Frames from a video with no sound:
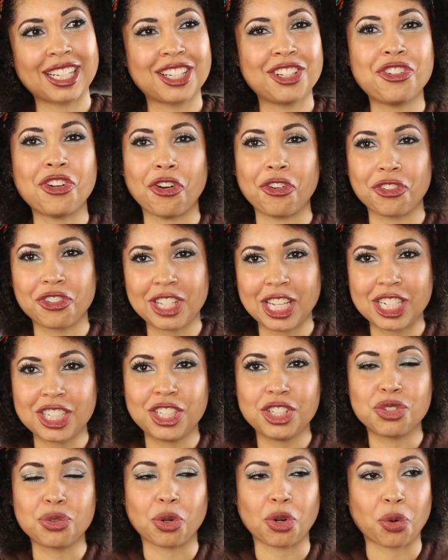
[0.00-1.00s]
you know, say
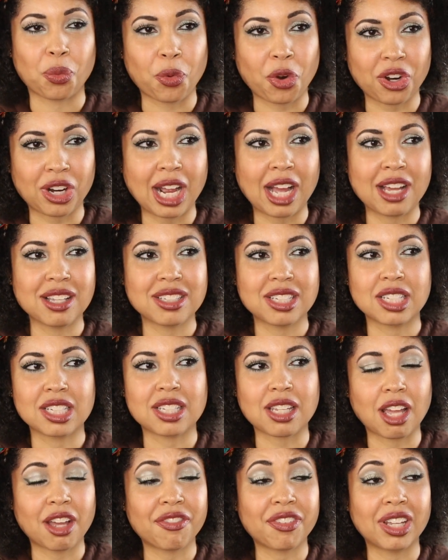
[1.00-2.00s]
she's doing her workouts and
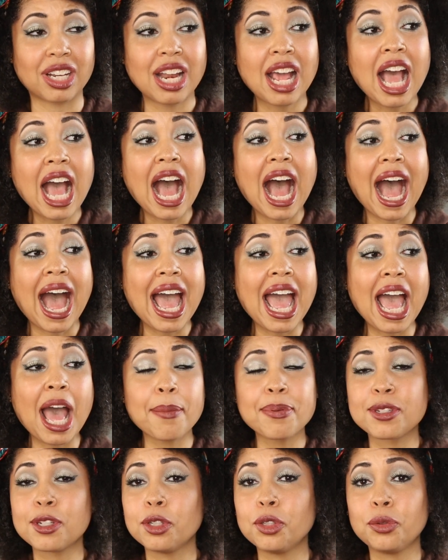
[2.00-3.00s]
stuff, and I
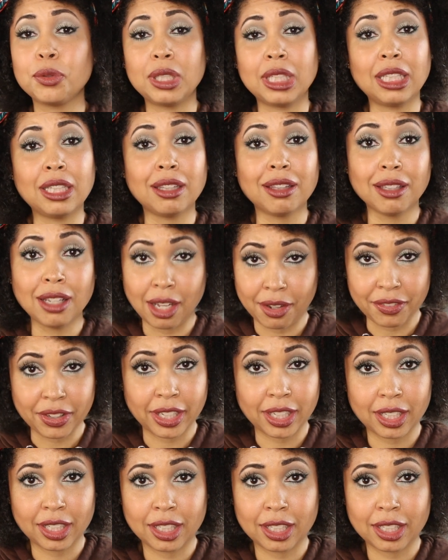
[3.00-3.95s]
absolutely love it.